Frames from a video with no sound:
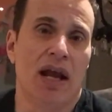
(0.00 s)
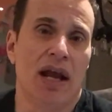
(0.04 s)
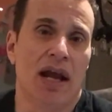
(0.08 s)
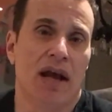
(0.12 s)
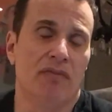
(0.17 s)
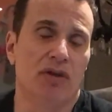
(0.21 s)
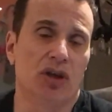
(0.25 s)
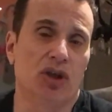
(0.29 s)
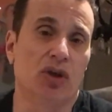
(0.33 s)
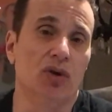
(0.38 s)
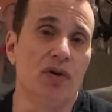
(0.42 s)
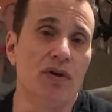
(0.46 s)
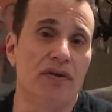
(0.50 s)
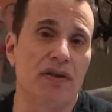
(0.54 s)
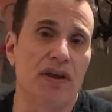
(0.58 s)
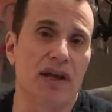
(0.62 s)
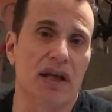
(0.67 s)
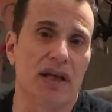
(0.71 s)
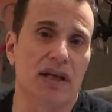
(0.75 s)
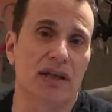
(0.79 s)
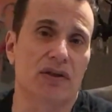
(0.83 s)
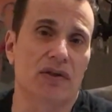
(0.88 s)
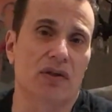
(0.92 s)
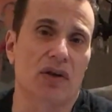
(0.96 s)
And the truth
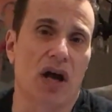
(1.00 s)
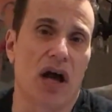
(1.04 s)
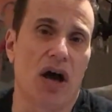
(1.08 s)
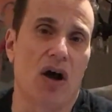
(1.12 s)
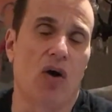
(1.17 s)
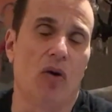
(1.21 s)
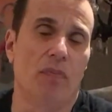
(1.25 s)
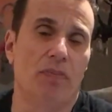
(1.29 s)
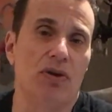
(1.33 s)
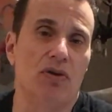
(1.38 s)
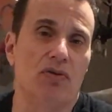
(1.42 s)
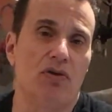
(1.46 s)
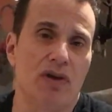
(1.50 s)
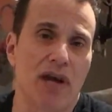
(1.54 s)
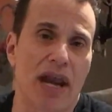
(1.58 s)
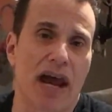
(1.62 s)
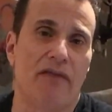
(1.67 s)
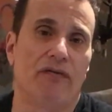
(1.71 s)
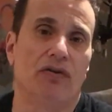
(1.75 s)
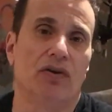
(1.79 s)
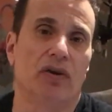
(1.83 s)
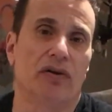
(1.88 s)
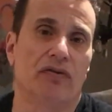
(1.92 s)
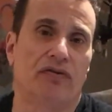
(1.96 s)
is, I hope you
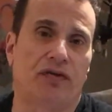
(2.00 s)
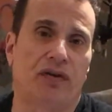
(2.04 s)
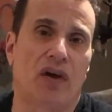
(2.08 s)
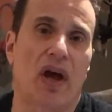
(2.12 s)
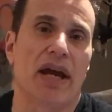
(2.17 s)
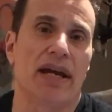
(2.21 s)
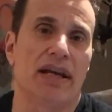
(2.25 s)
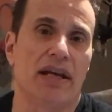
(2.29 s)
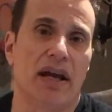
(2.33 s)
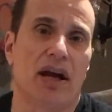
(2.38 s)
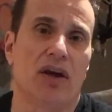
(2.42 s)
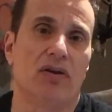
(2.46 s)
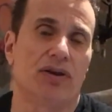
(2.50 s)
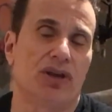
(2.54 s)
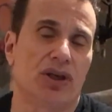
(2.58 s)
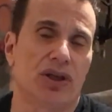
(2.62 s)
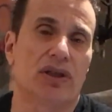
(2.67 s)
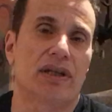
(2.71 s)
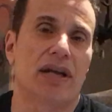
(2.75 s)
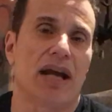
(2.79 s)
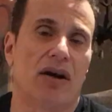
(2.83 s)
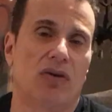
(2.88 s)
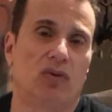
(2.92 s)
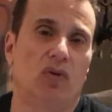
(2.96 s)
never find out
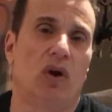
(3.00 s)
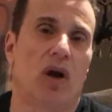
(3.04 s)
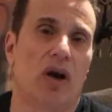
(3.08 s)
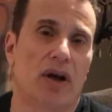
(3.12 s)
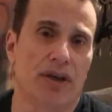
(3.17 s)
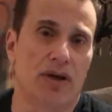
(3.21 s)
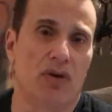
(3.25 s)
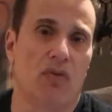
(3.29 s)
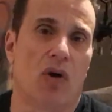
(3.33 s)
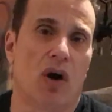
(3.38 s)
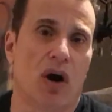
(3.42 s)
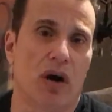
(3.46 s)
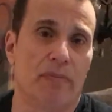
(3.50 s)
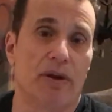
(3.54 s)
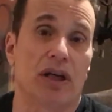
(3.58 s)
just how wrong you are,